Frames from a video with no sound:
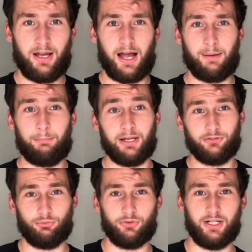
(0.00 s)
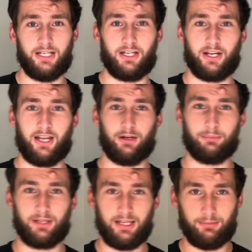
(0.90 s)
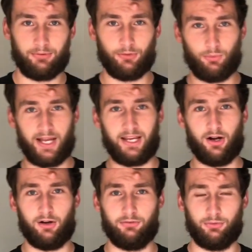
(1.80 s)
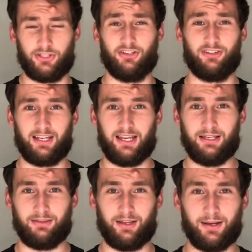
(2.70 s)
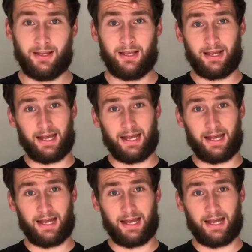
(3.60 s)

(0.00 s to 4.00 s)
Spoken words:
but it's really going to help keep the weight off, which is the key thing.